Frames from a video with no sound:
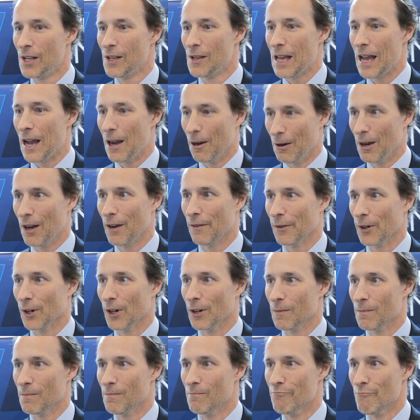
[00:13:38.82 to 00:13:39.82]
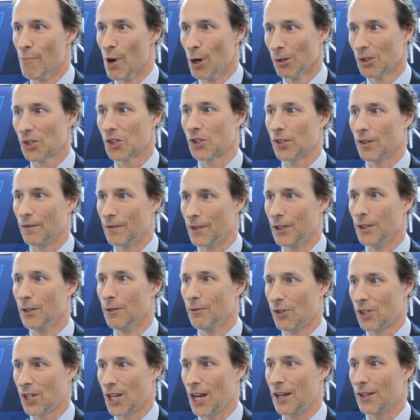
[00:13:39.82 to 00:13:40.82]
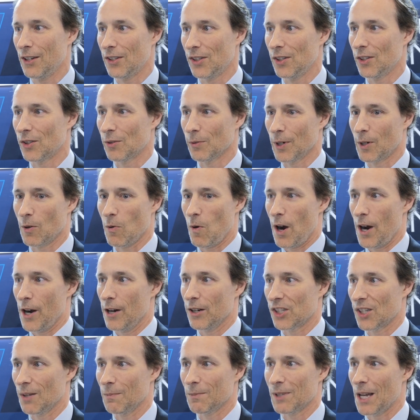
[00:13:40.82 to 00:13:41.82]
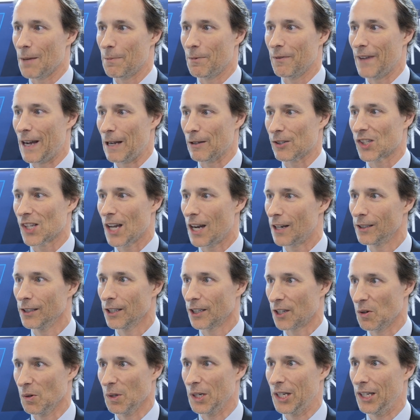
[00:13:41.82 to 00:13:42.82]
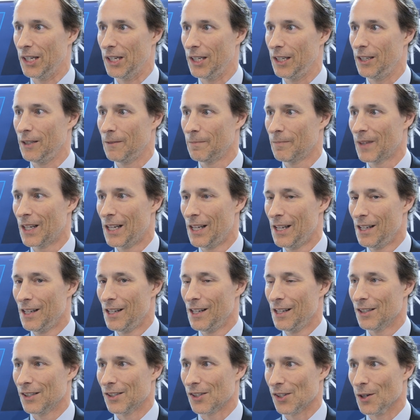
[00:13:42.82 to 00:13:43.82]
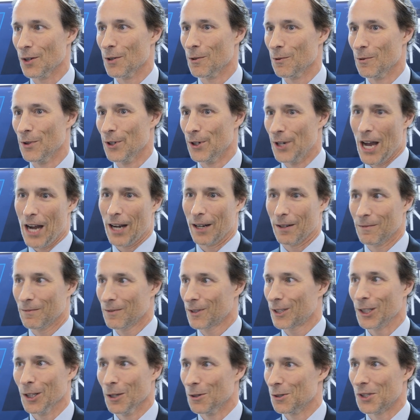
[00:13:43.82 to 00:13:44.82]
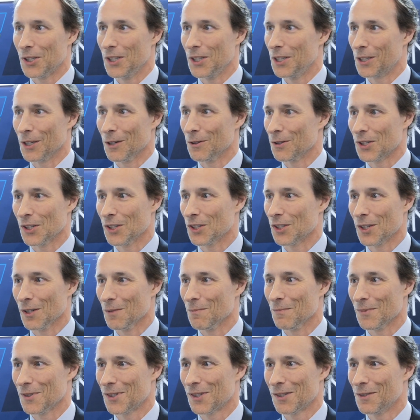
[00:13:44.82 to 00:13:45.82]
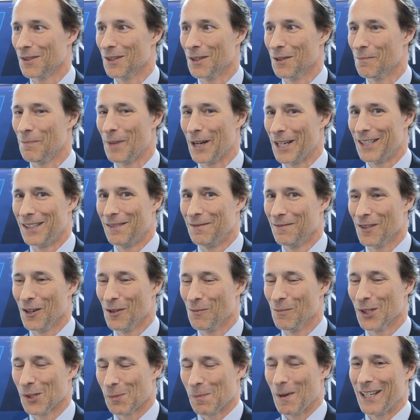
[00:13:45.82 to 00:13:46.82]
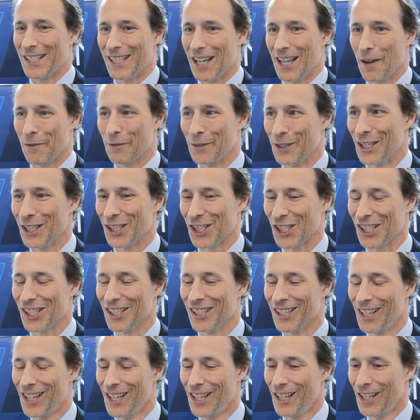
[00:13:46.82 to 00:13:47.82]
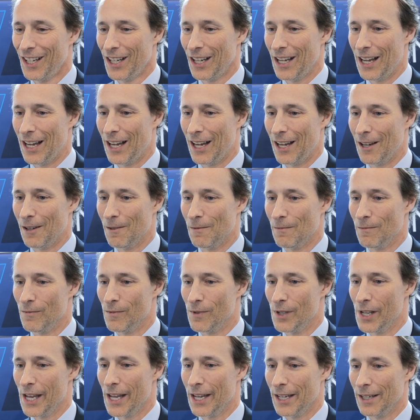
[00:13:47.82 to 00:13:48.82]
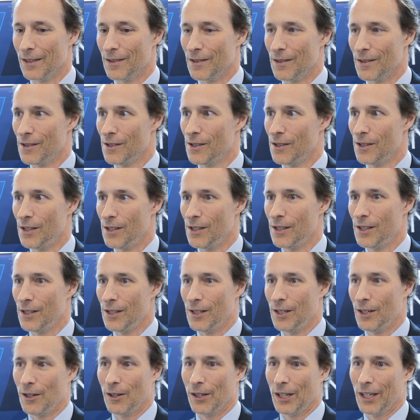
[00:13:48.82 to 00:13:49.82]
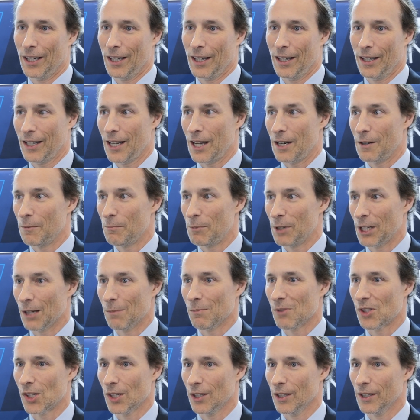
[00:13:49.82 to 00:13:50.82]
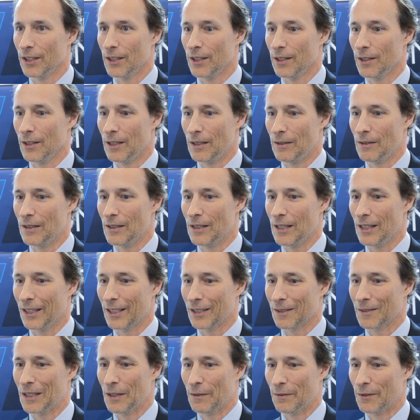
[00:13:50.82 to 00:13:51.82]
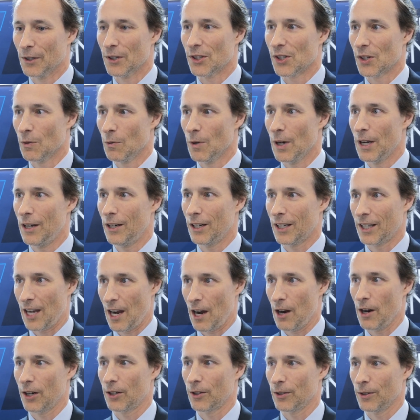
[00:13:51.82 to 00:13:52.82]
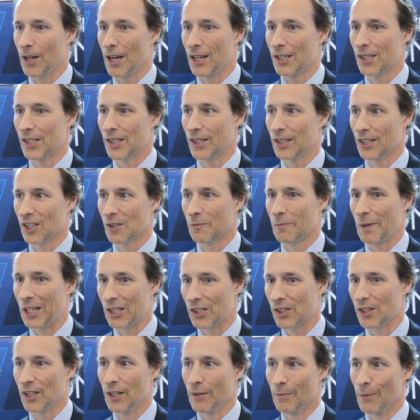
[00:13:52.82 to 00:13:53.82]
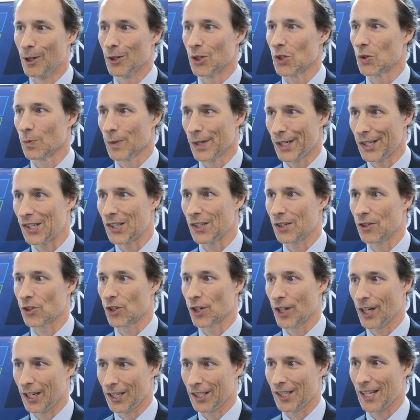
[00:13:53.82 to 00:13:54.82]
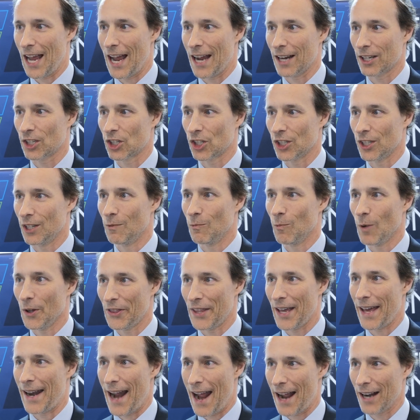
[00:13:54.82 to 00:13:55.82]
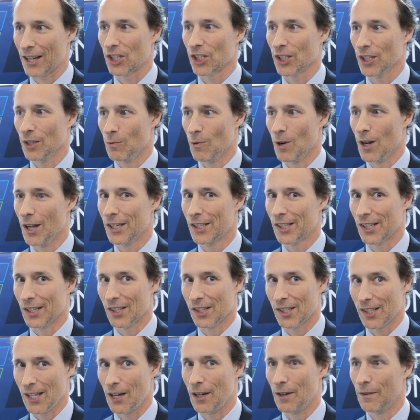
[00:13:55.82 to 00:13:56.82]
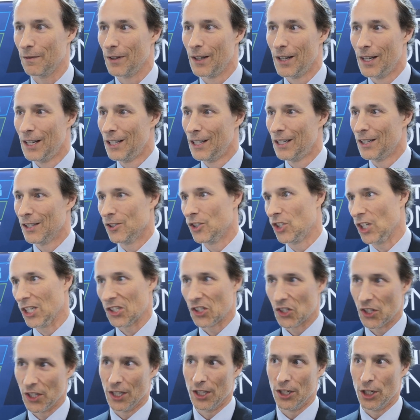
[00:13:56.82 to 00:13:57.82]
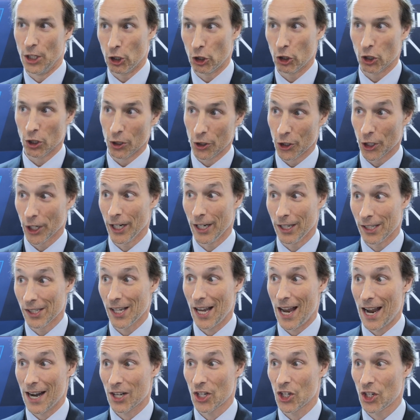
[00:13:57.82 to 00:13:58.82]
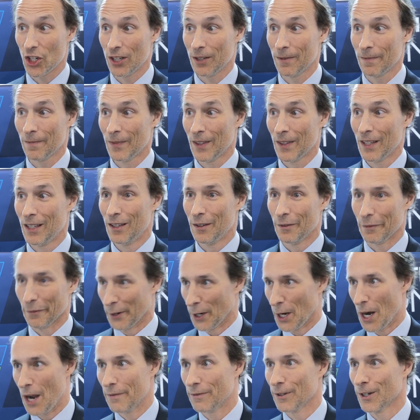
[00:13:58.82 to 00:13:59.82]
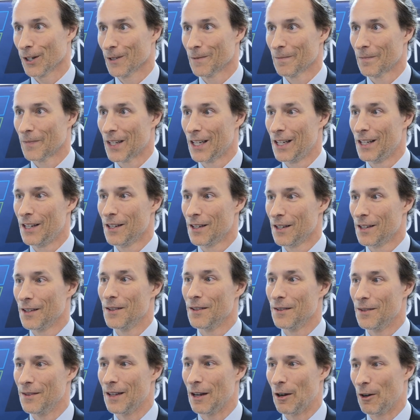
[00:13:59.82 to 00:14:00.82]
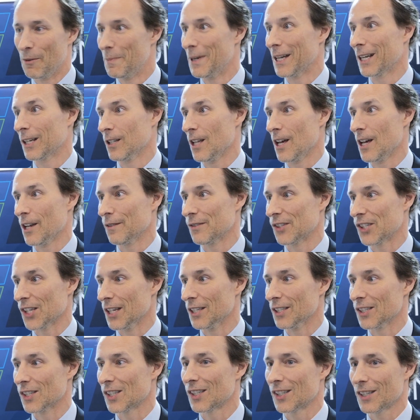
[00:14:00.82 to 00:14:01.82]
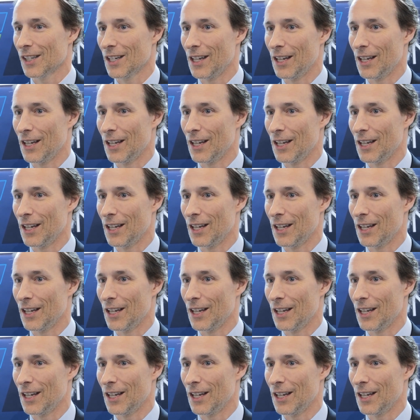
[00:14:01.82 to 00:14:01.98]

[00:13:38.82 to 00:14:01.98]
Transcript: However, most of the use cases require some type of outside liquidity, so they're not closed ecosystems, you know, almost by definition. And you know, again, it becomes silly that like if there's a way to characterize things based on the most recent transaction and what that actually was instead of just the initial transaction forever, that would make a lot of sense.